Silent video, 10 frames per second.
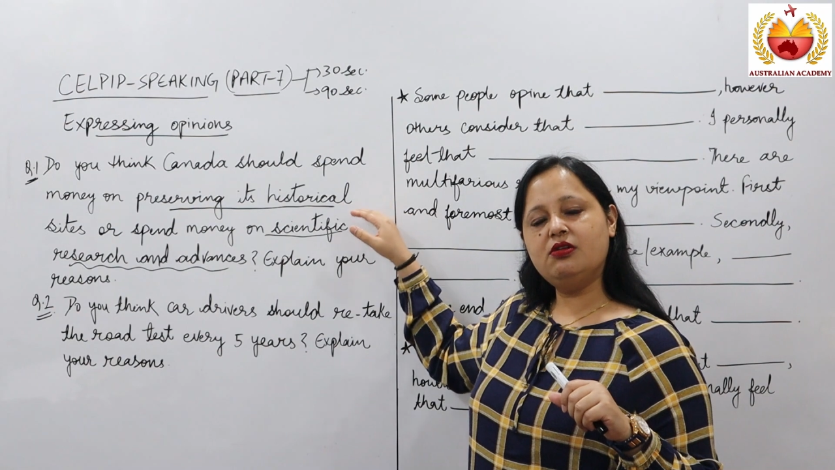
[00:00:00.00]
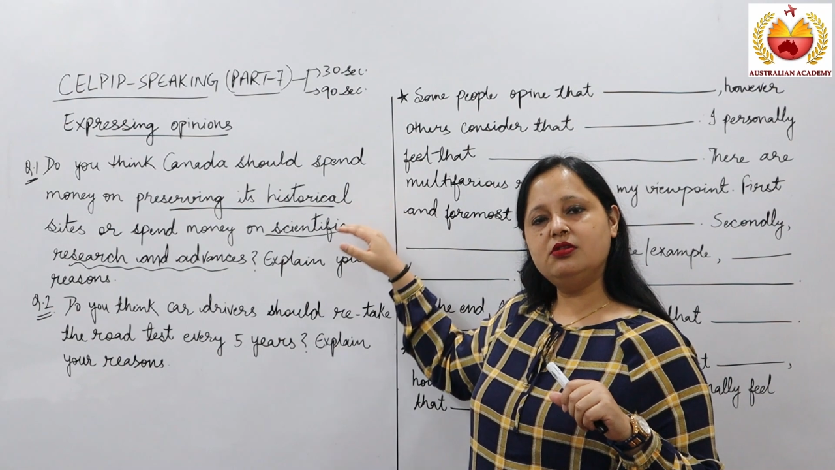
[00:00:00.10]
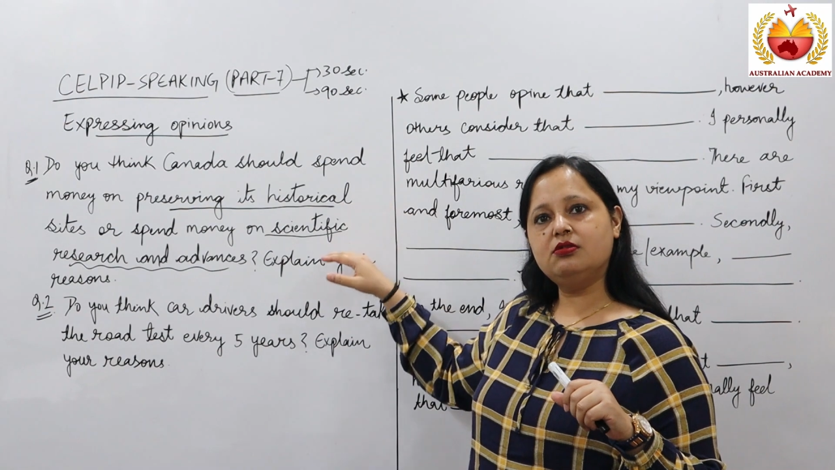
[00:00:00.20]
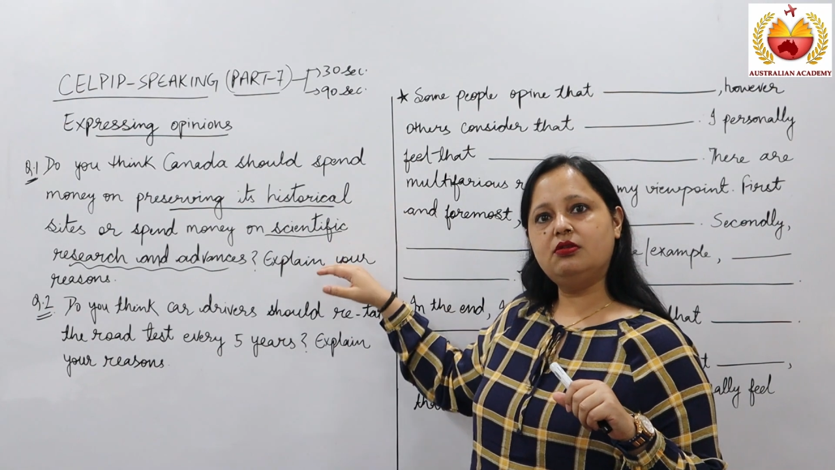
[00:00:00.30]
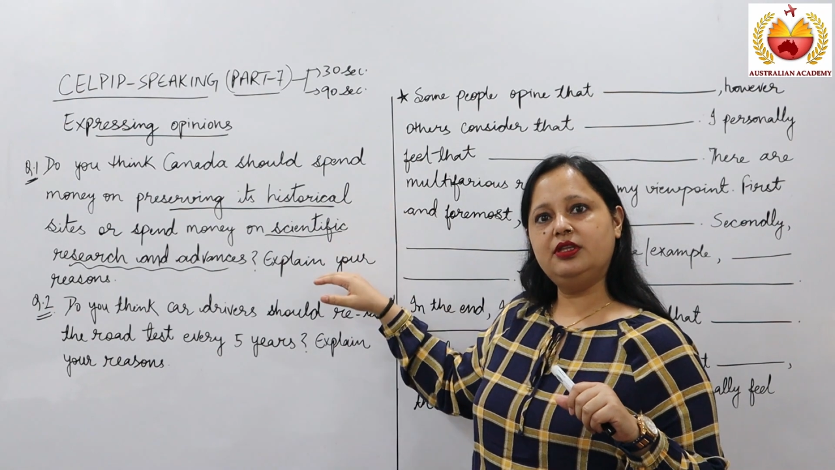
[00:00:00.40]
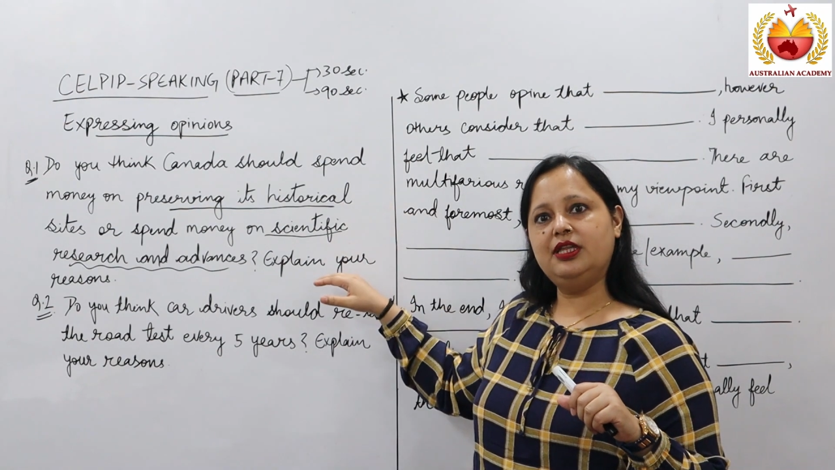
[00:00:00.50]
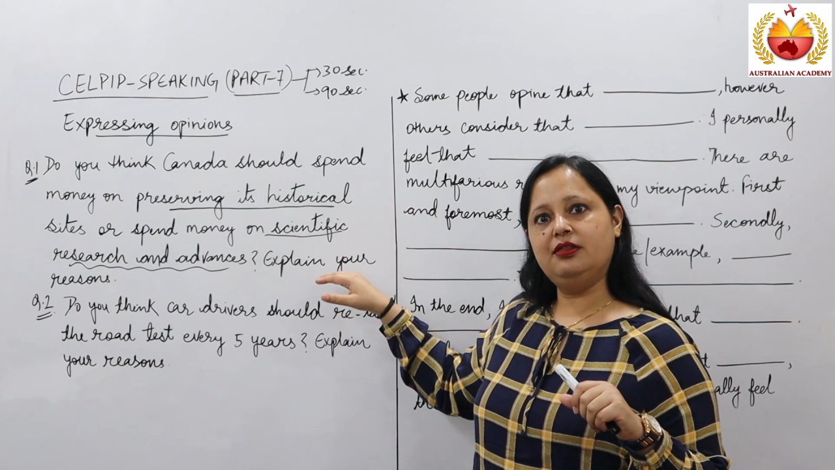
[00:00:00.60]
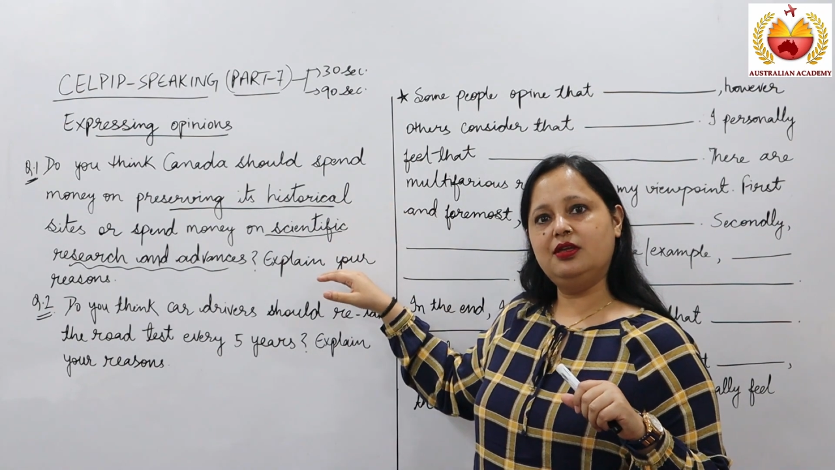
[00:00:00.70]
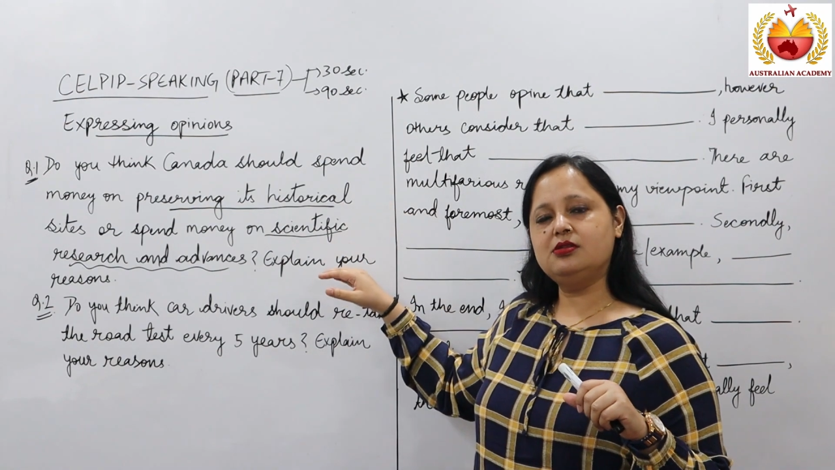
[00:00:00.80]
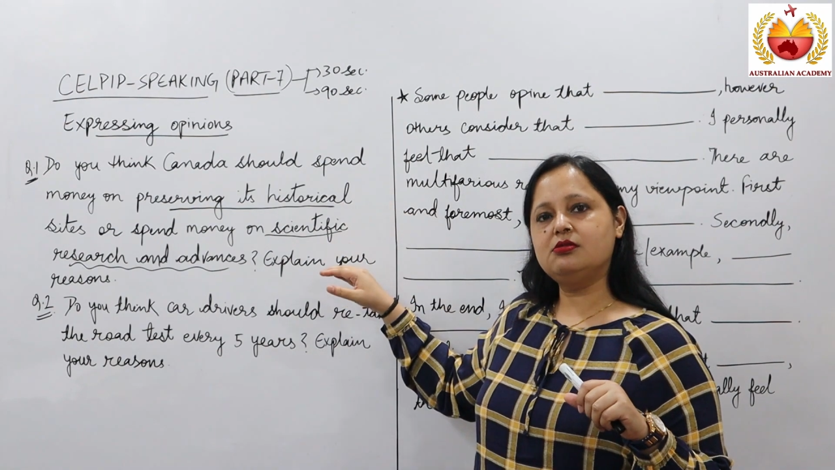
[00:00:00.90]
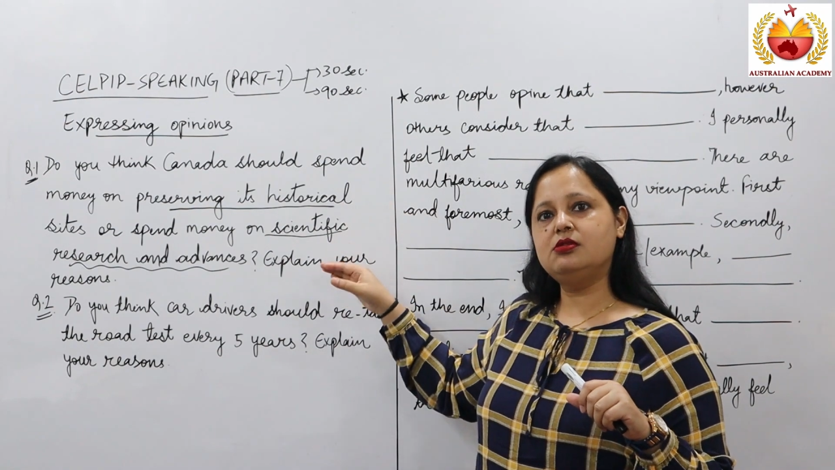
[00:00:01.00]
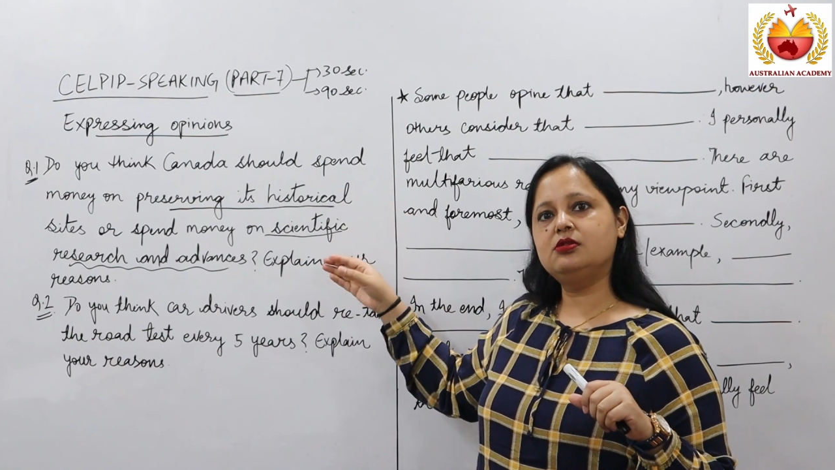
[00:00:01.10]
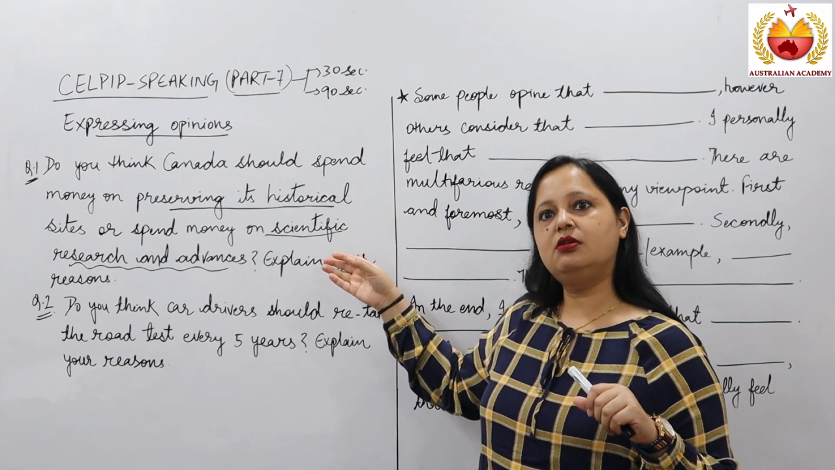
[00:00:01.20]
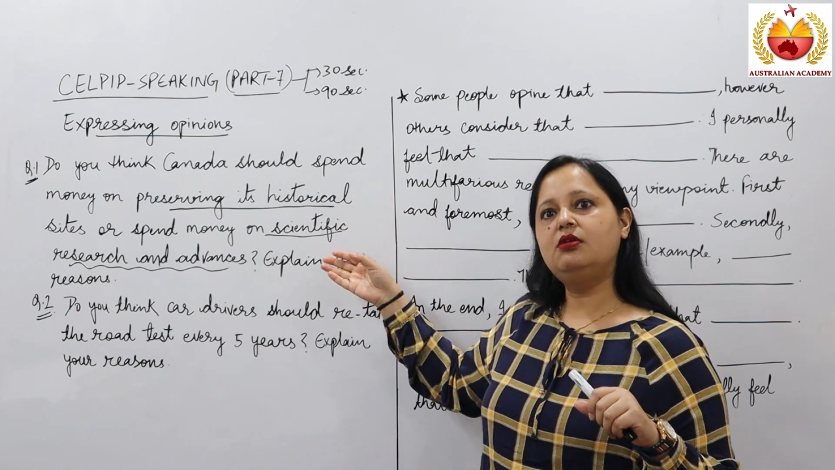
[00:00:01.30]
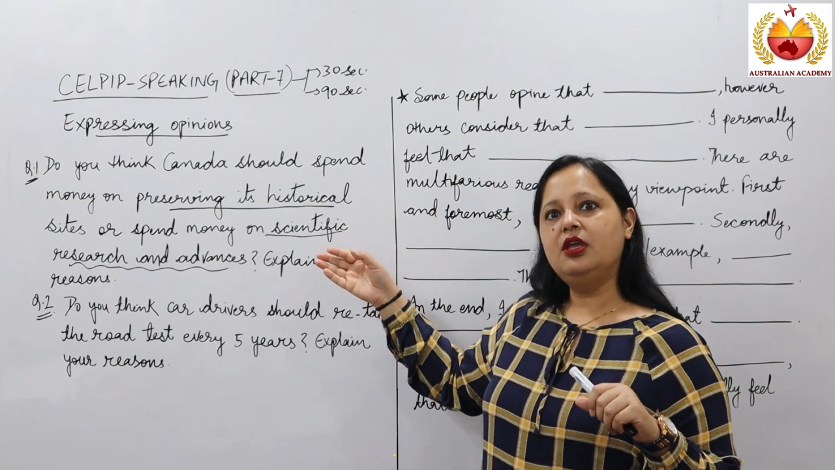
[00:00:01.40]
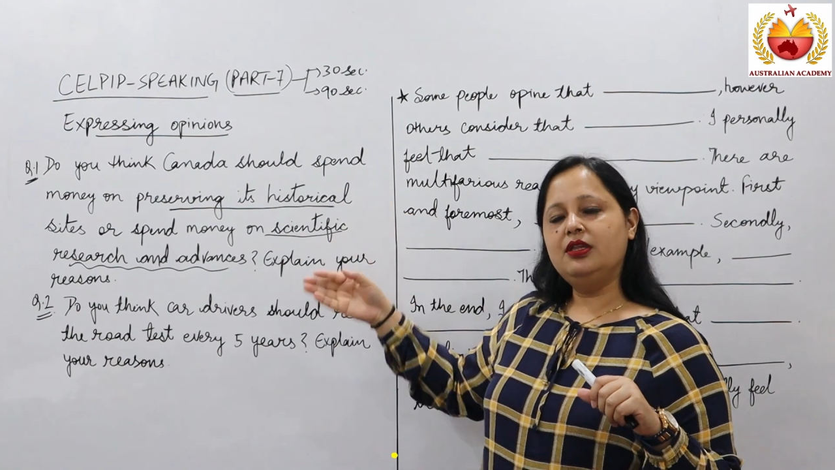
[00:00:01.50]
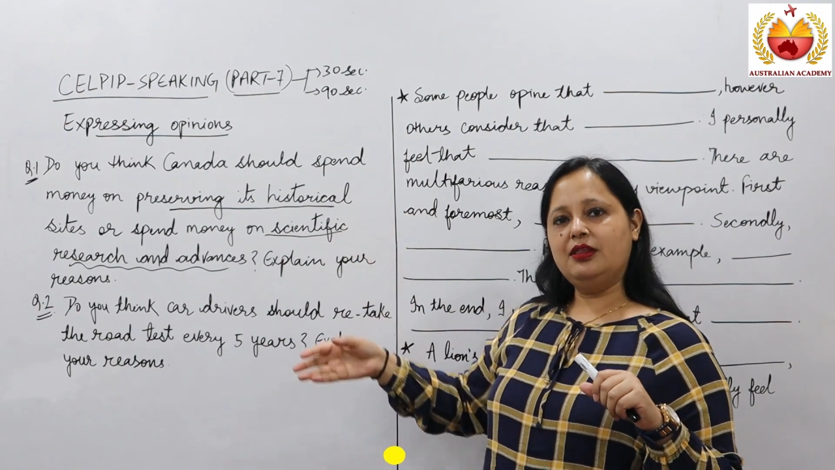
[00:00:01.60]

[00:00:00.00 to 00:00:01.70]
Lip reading: also, then this also,